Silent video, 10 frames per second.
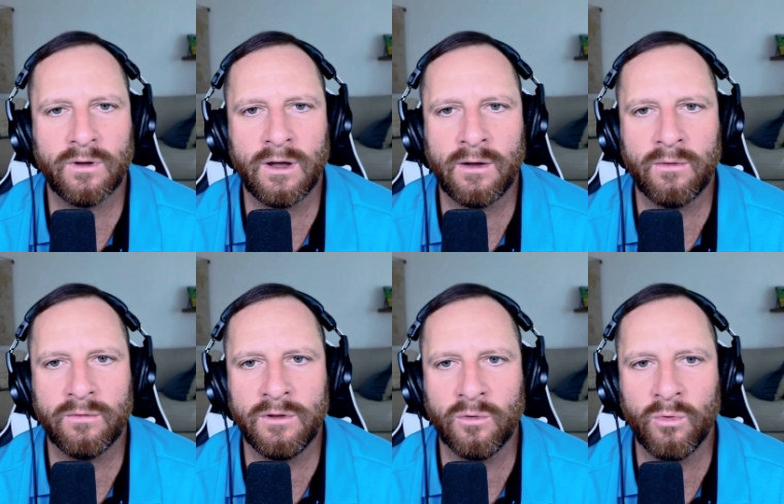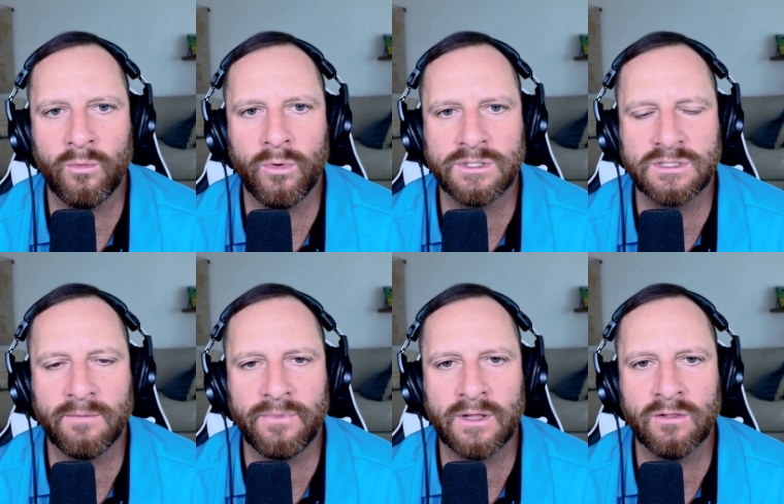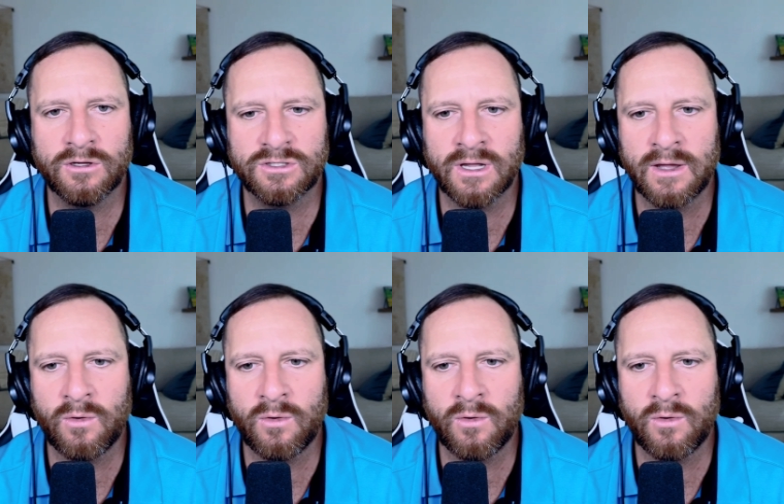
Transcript: uh you know what what something looks like